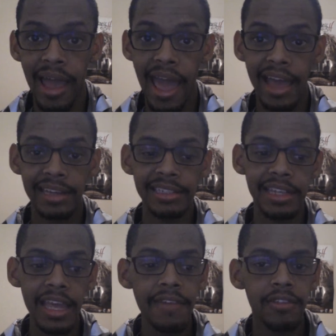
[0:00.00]
and
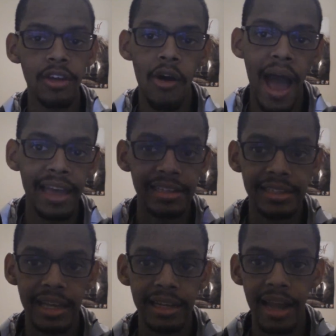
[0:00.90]
even though I
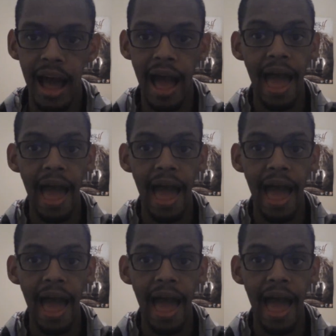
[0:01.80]
did,